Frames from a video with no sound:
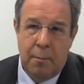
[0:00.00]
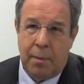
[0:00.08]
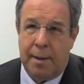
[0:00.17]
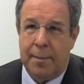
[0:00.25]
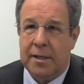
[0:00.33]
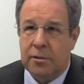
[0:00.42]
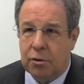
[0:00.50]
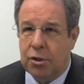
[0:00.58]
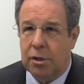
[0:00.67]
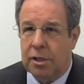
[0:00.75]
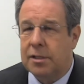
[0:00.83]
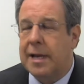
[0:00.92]
But I'm not so
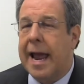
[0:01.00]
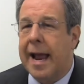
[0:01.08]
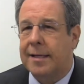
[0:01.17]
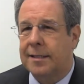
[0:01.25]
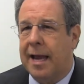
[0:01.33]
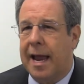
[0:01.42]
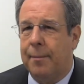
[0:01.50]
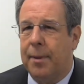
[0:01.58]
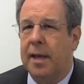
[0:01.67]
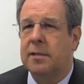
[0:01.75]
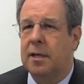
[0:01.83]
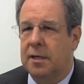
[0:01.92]
sure this tax cap,
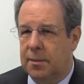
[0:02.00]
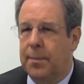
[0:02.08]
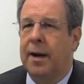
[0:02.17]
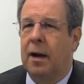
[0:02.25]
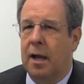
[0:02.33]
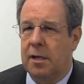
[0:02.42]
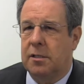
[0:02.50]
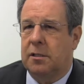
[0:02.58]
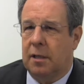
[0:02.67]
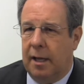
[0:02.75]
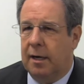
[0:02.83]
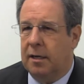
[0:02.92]
as it has been
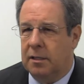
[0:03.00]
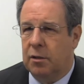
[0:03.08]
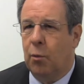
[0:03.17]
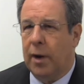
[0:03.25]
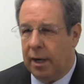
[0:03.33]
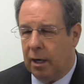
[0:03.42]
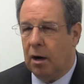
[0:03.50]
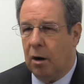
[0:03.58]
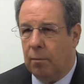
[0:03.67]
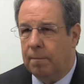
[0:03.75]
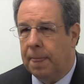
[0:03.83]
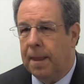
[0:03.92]
legislated, is the way to go.